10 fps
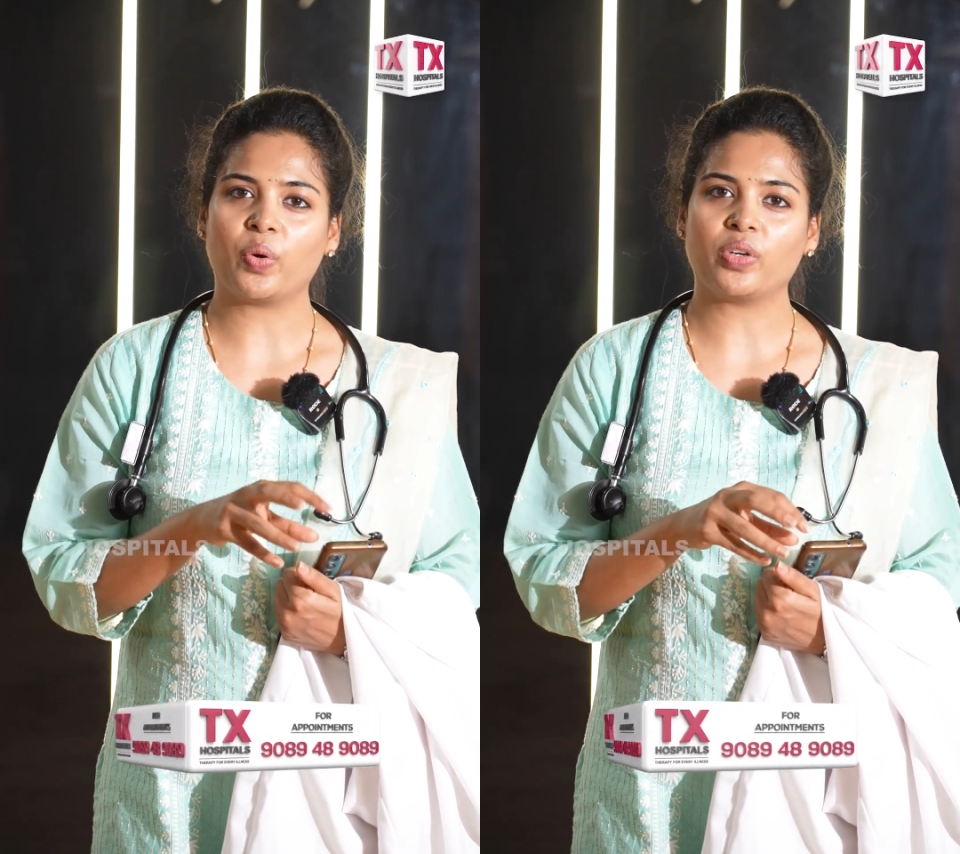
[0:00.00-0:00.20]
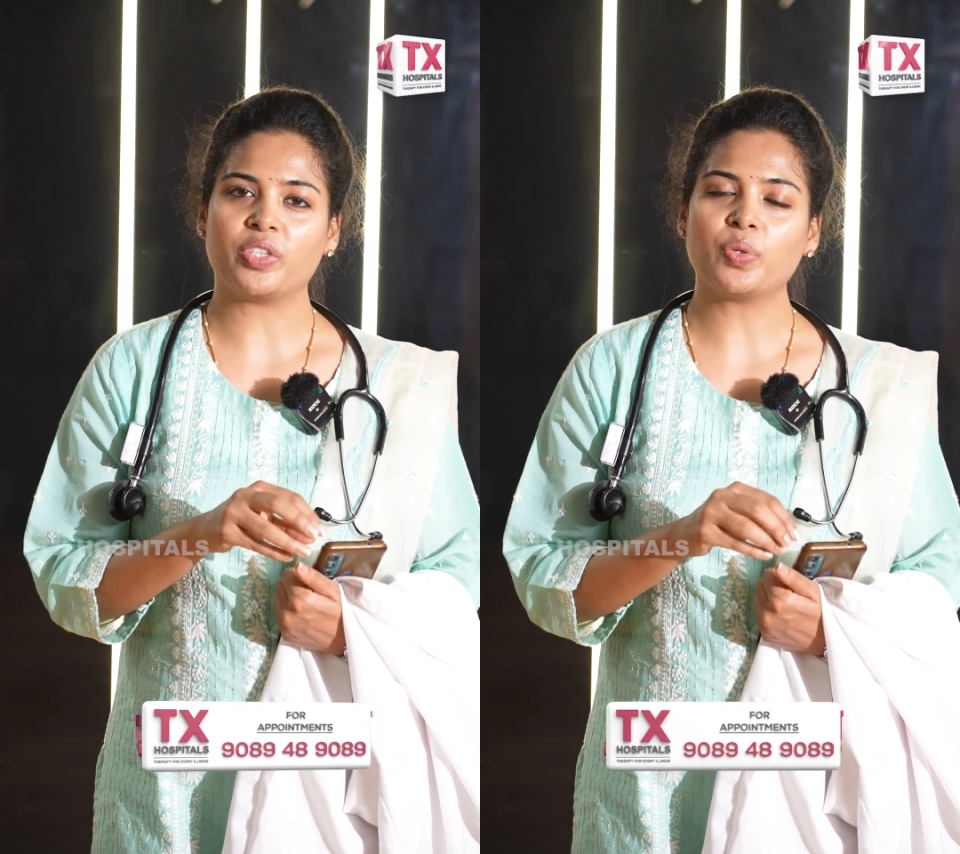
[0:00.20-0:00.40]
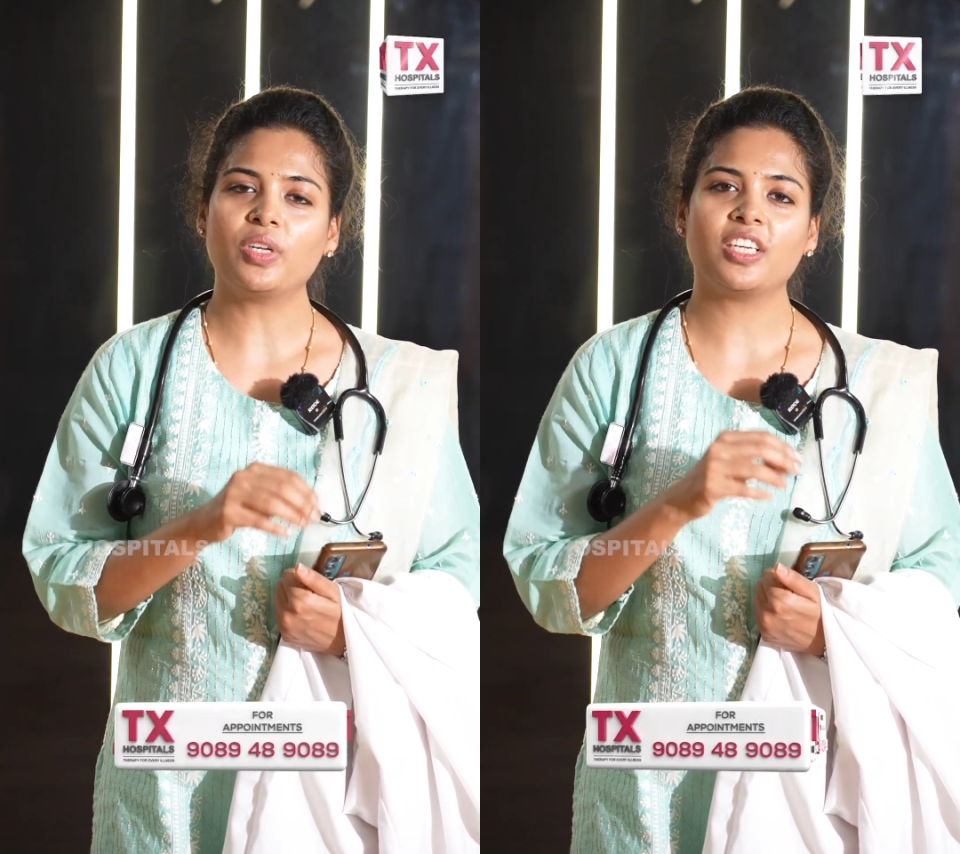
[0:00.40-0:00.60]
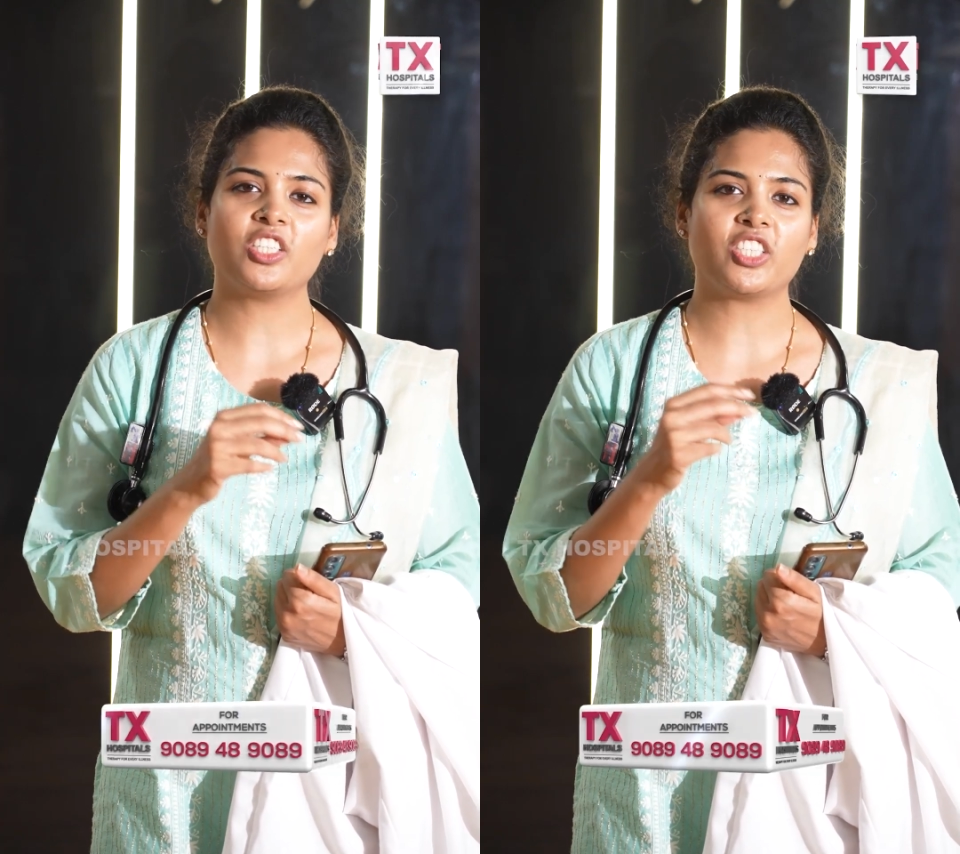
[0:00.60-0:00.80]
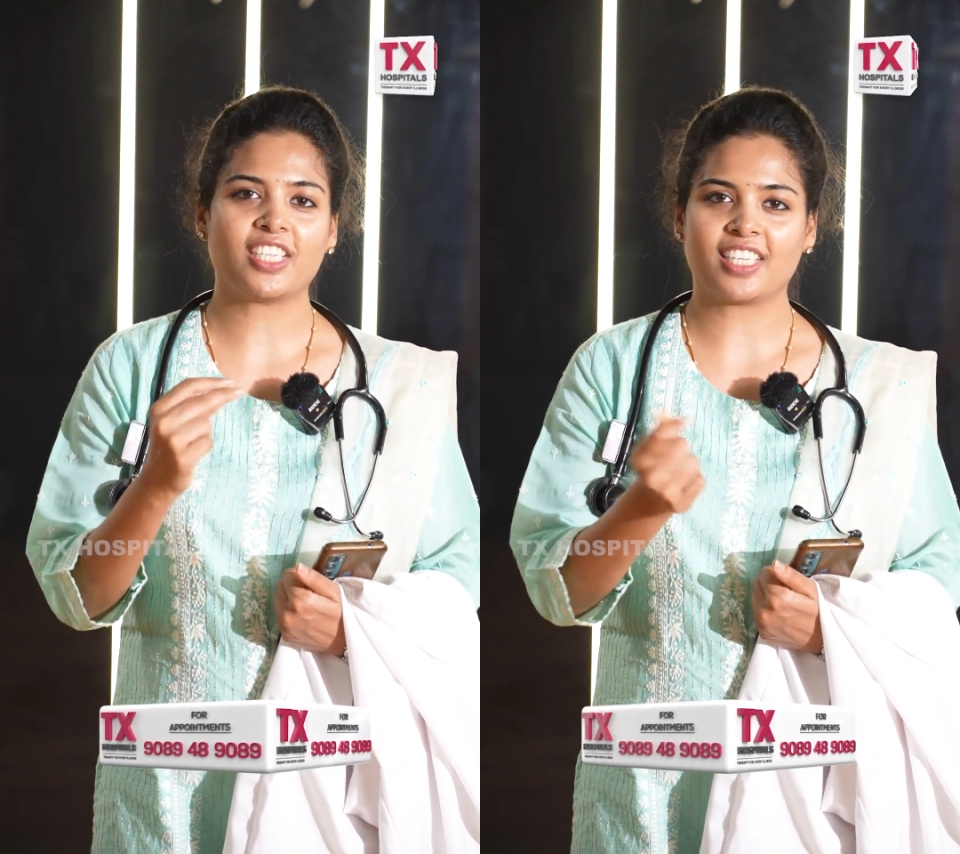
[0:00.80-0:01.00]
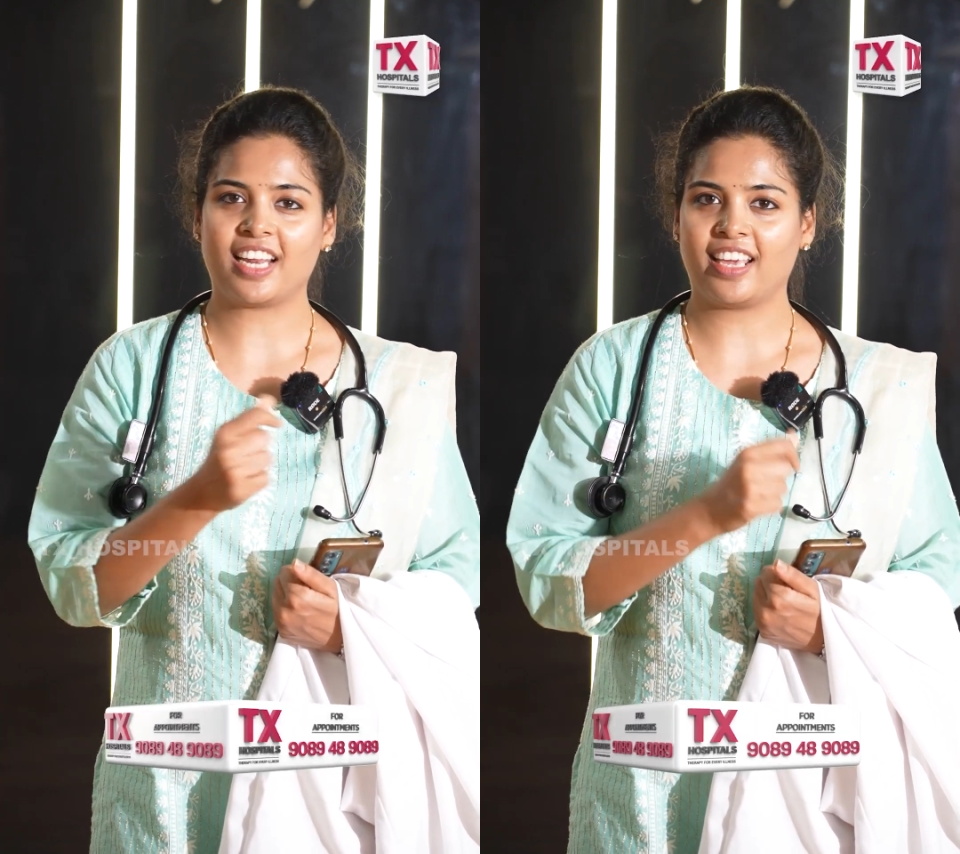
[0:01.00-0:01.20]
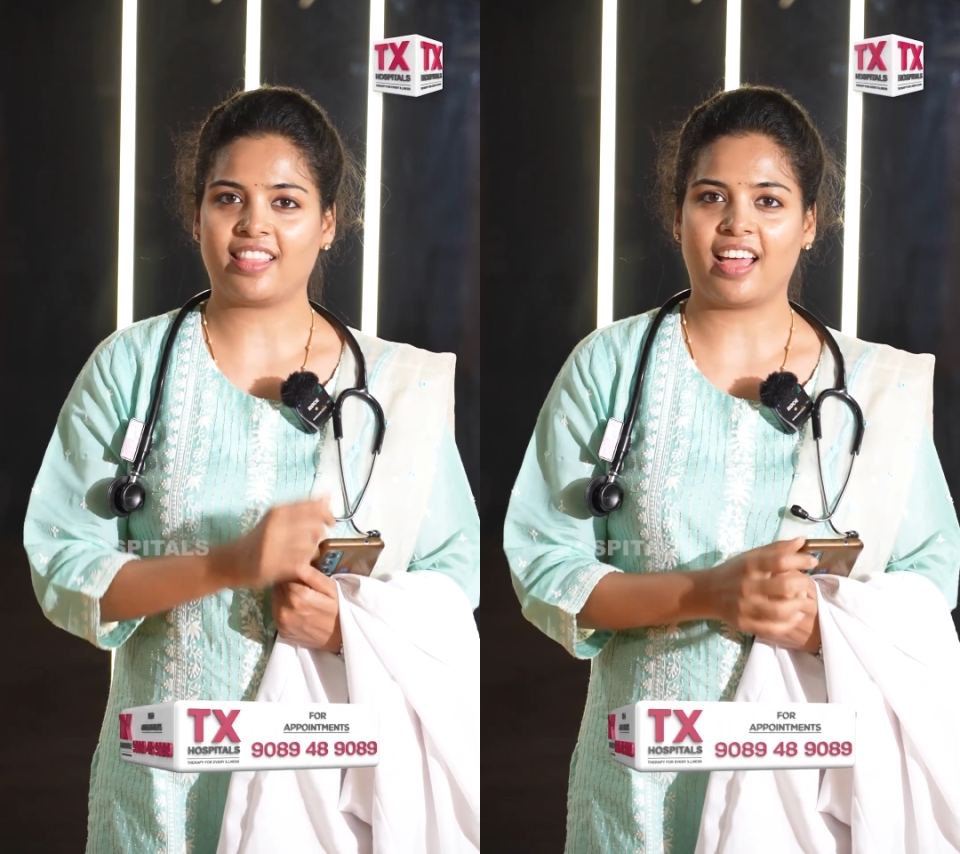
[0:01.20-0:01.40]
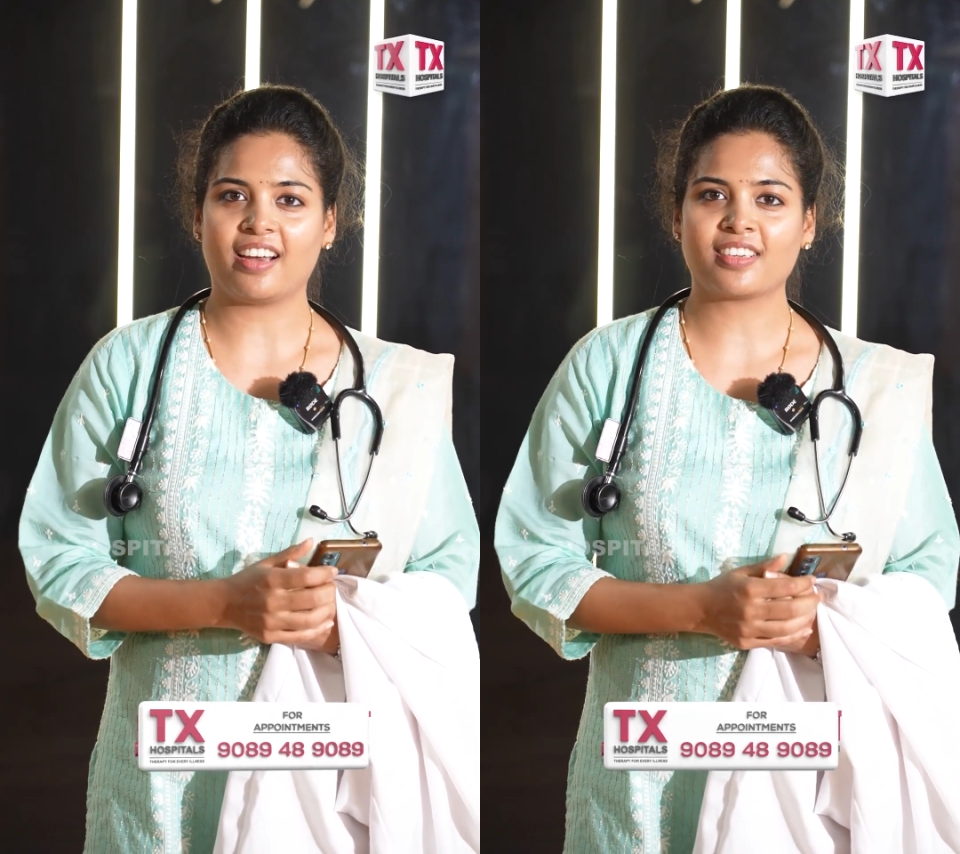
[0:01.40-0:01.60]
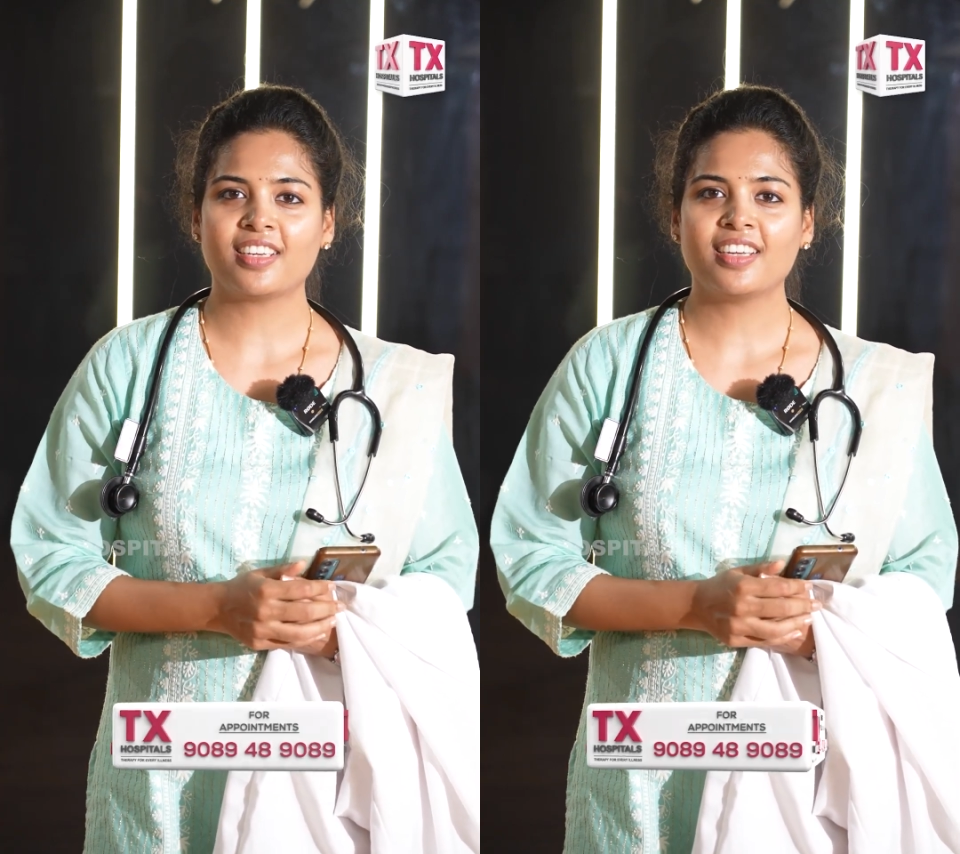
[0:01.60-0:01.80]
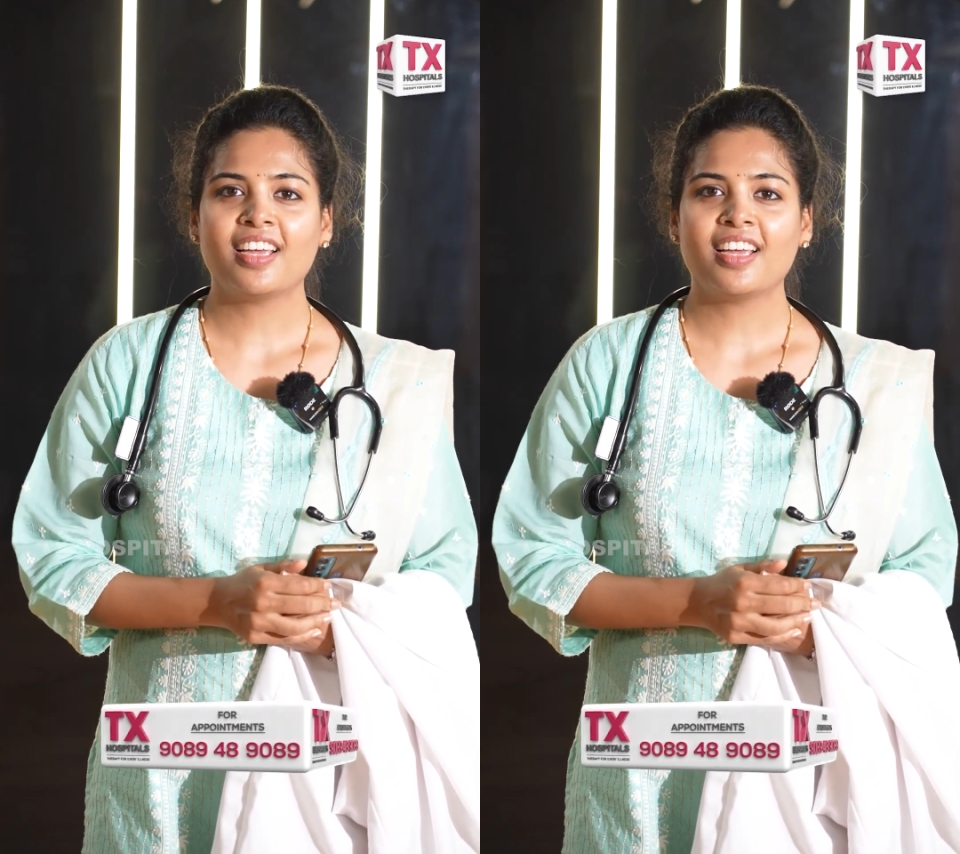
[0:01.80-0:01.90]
nodule just like that,